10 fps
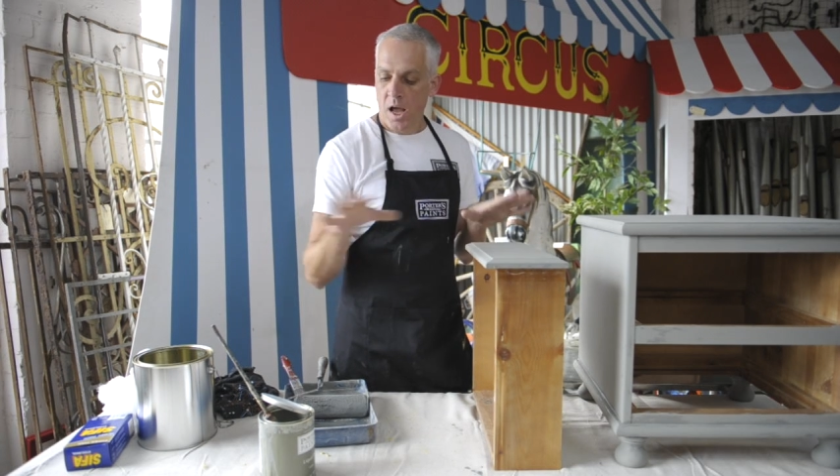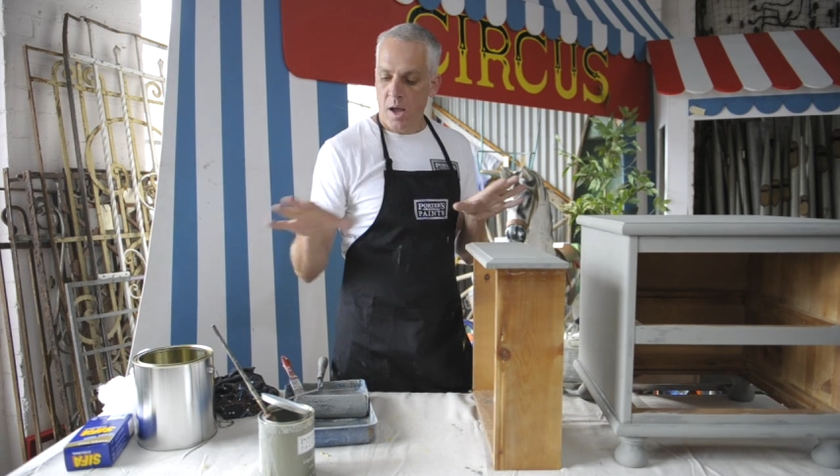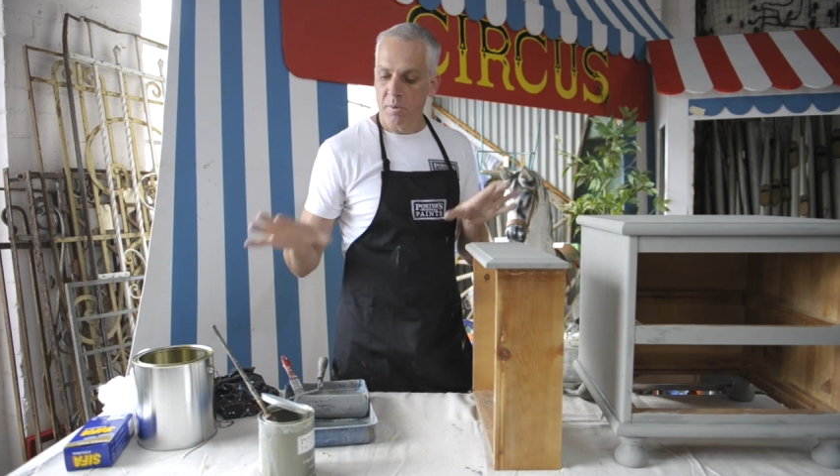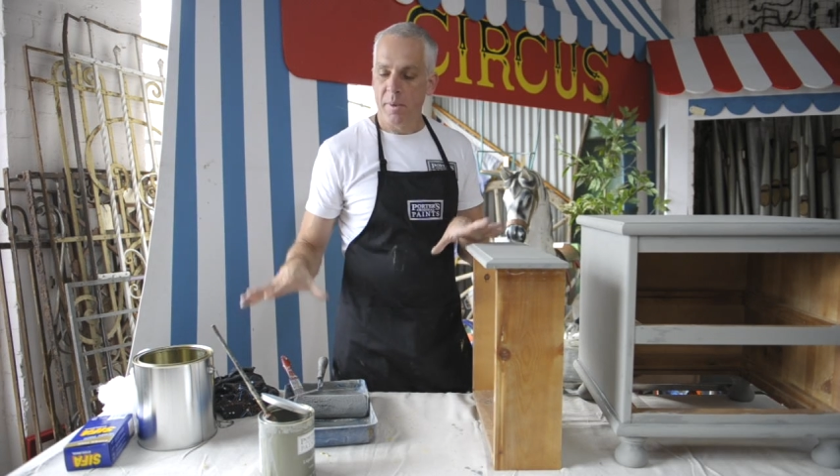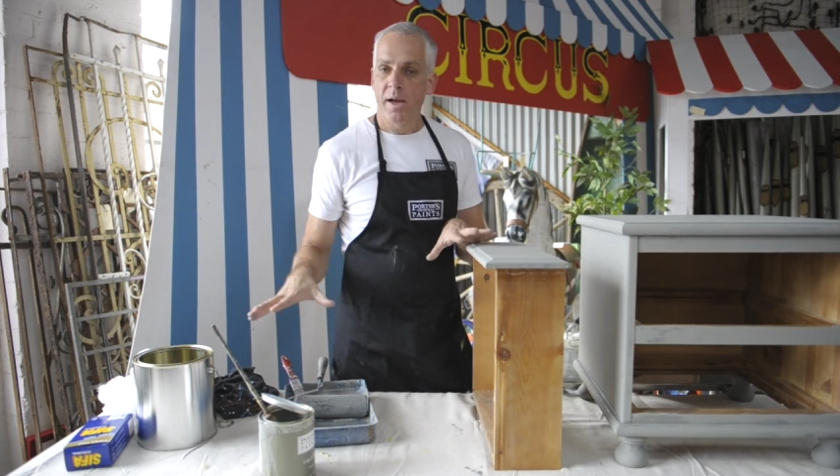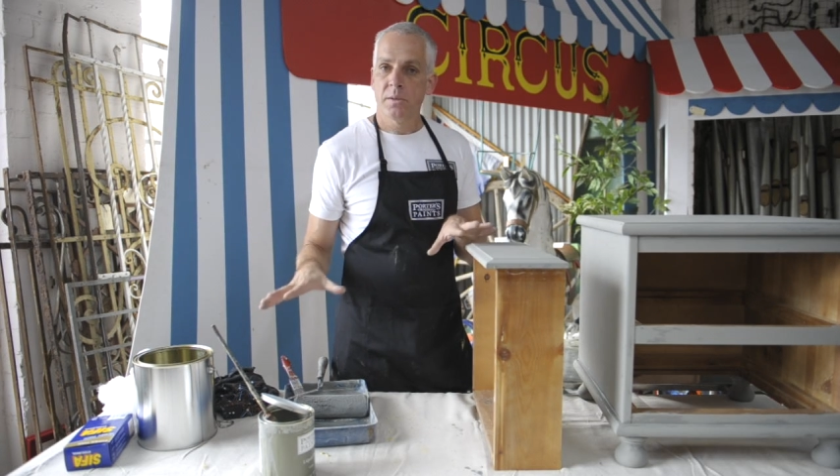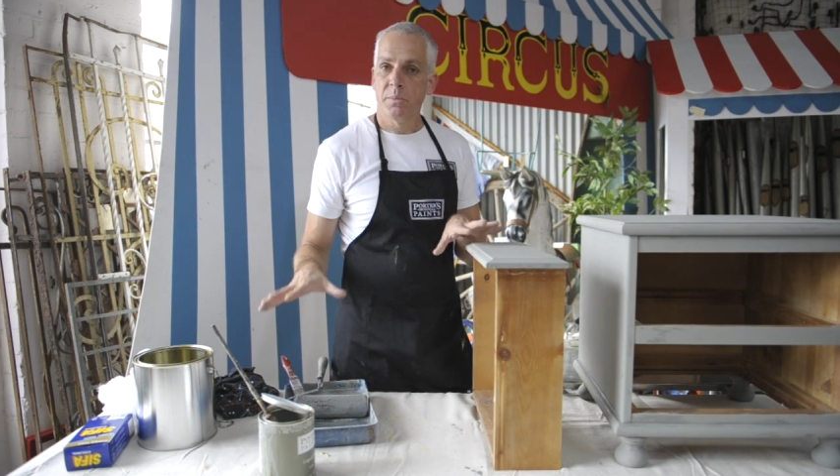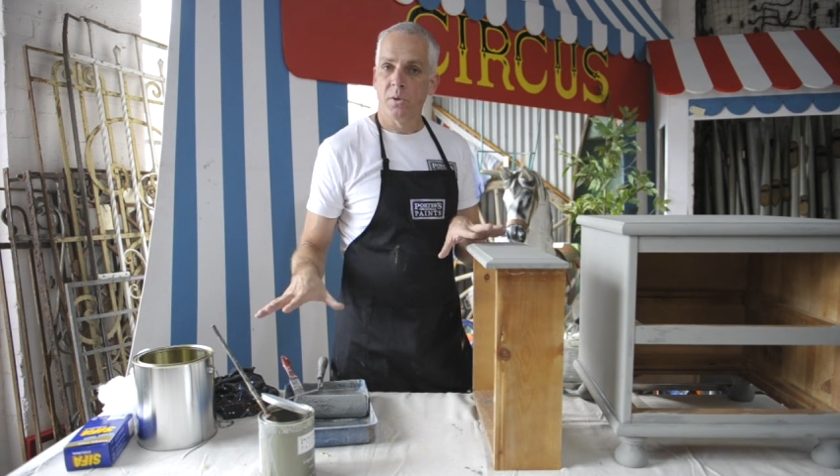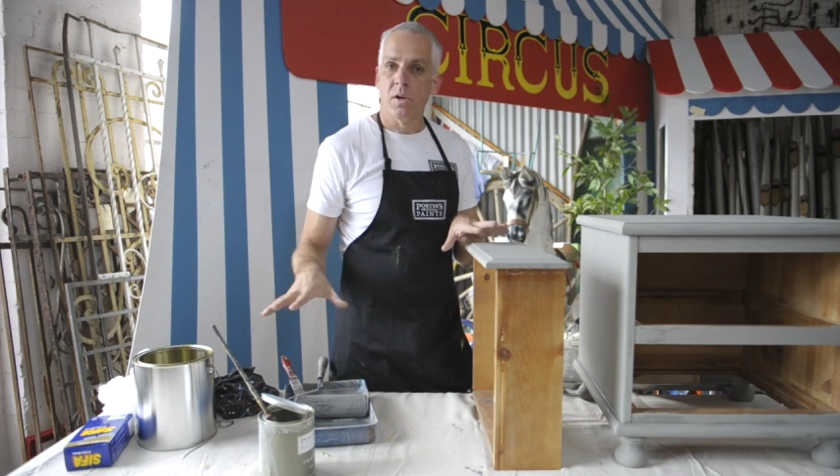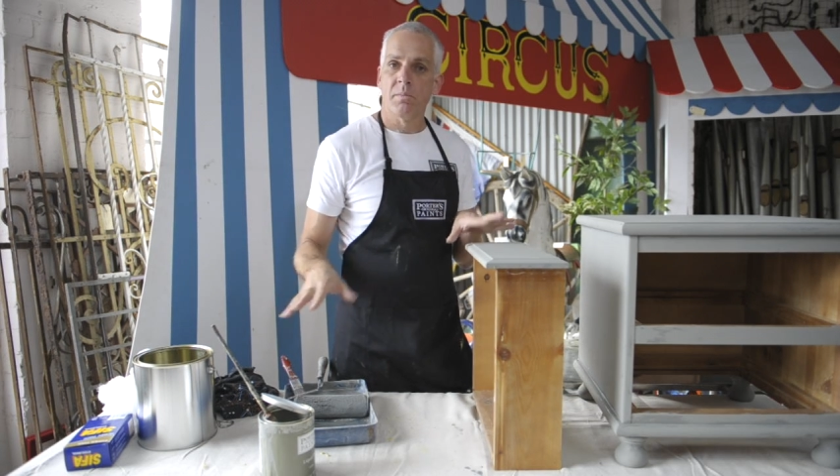I'm about to
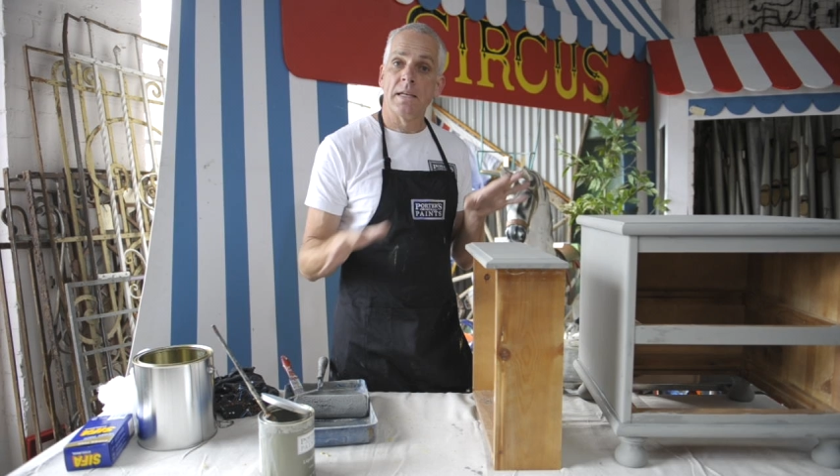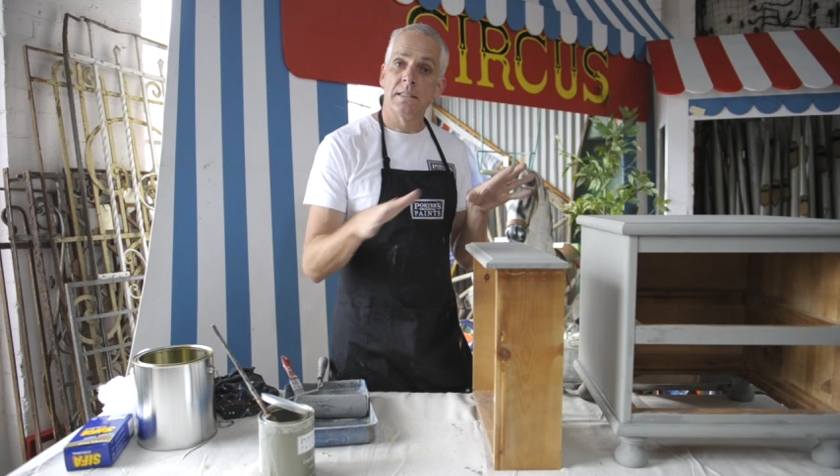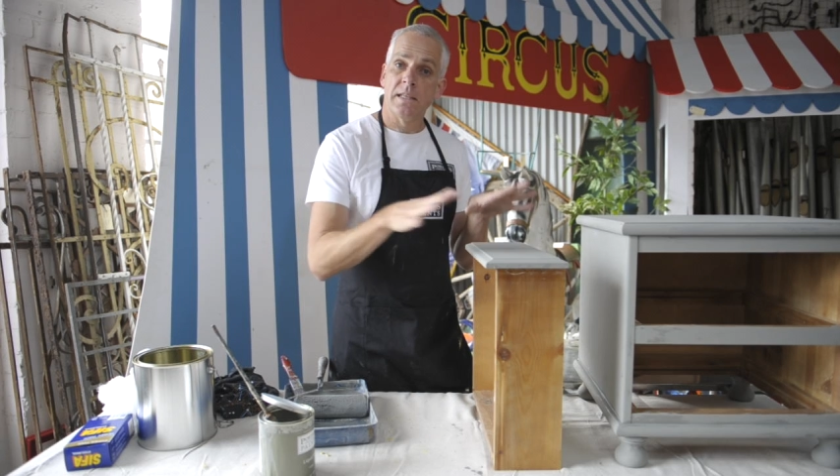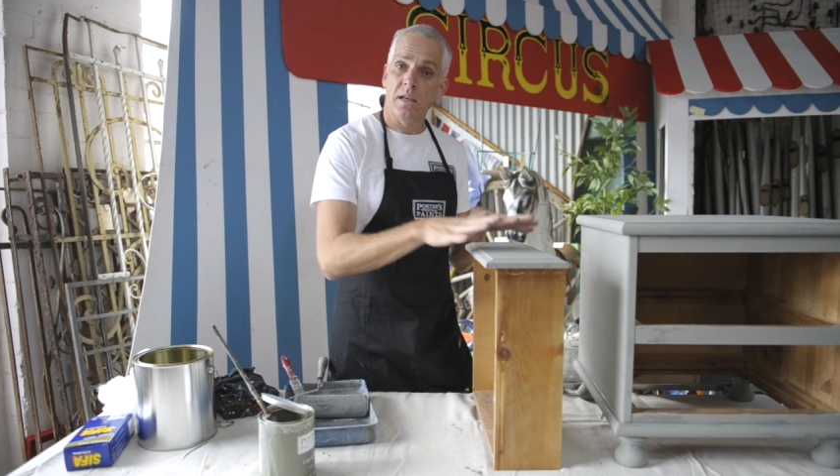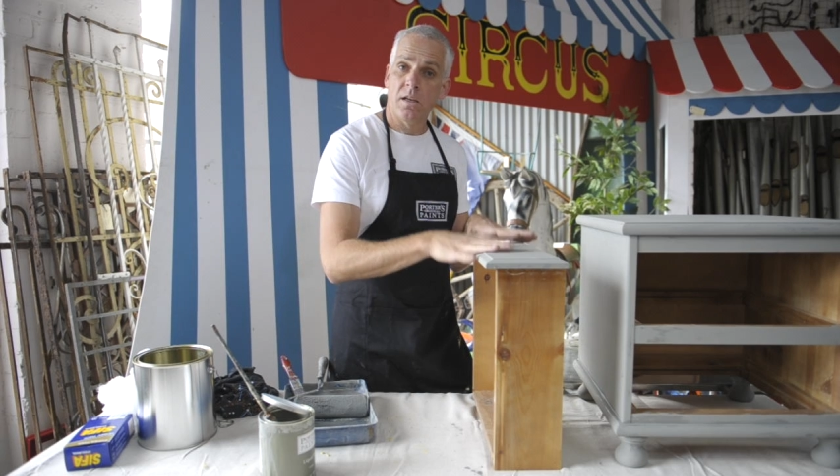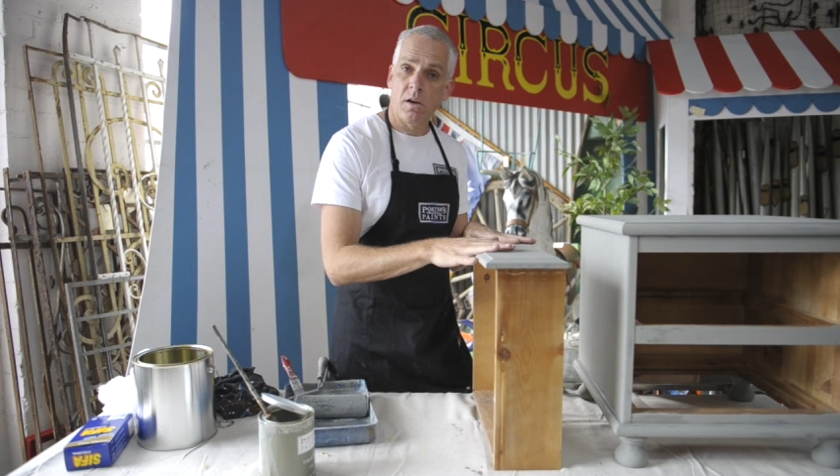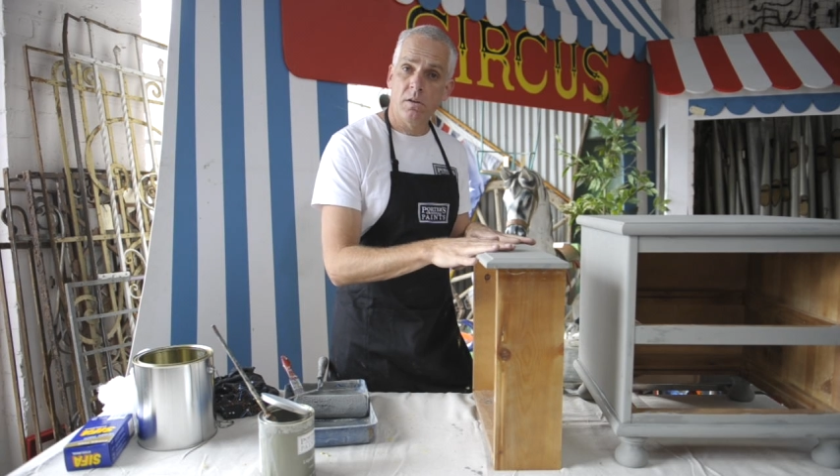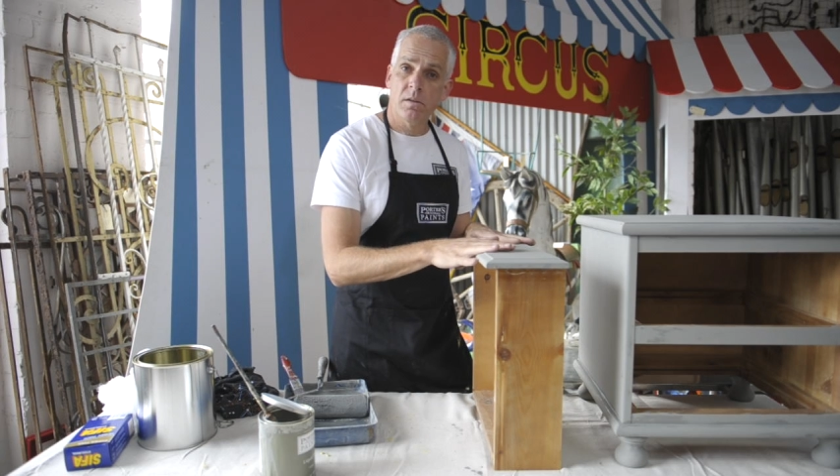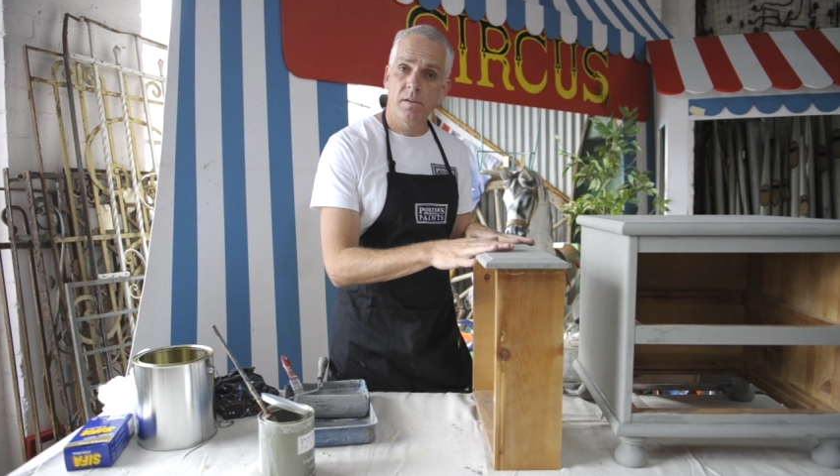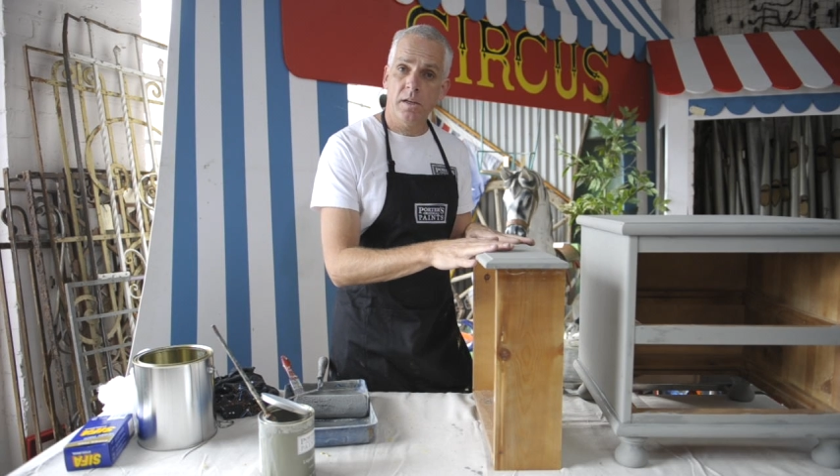put on my second coat
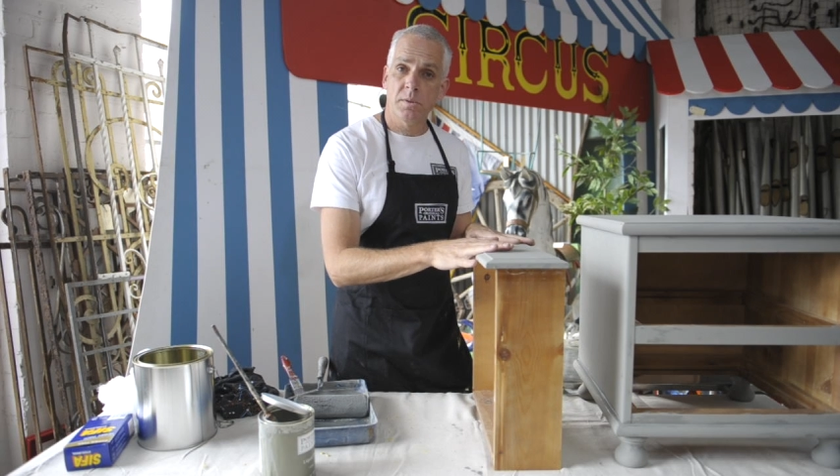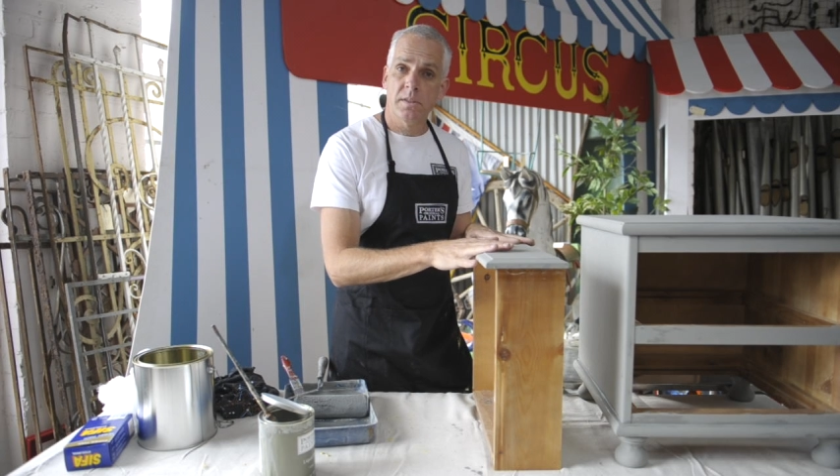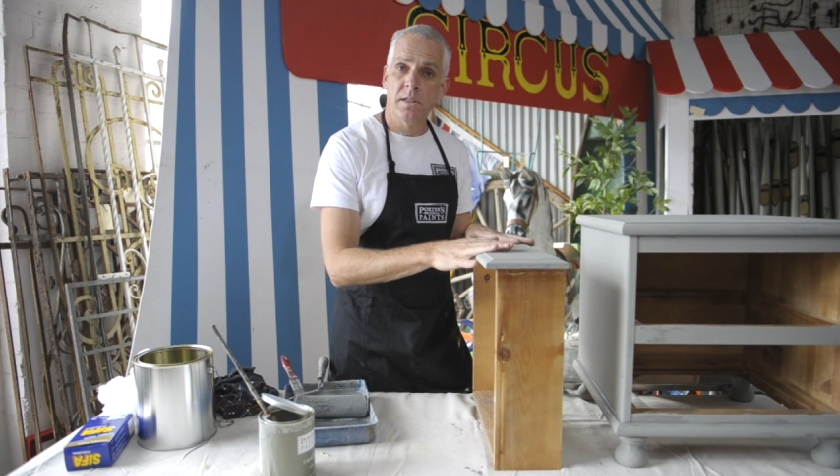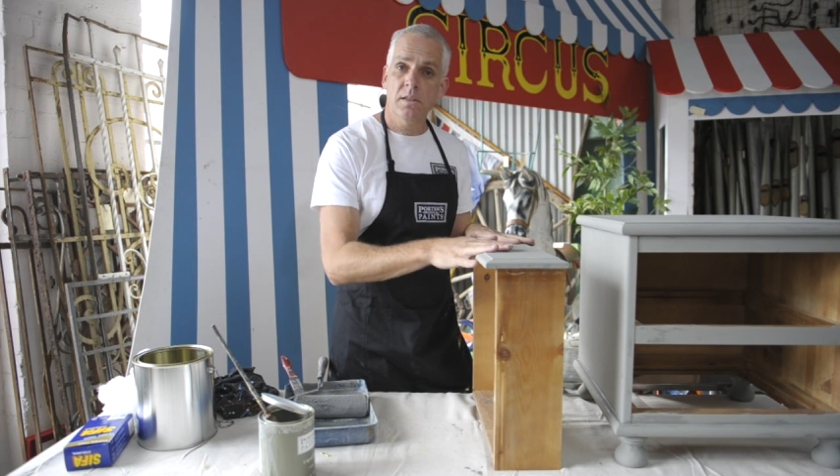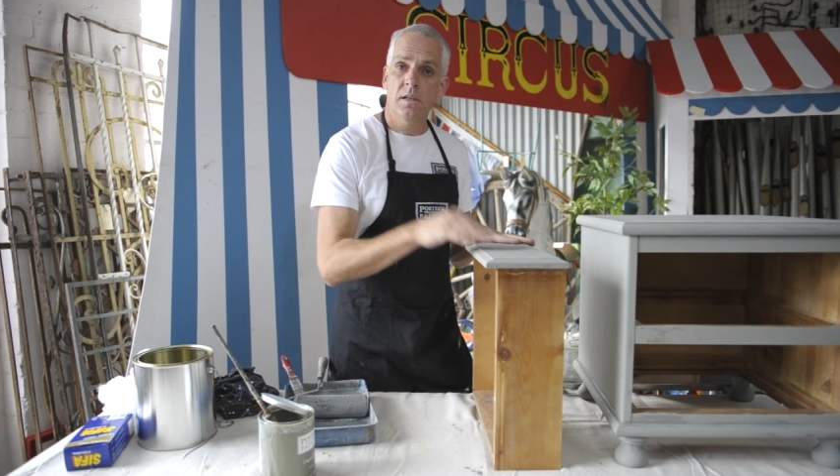of liquid tin,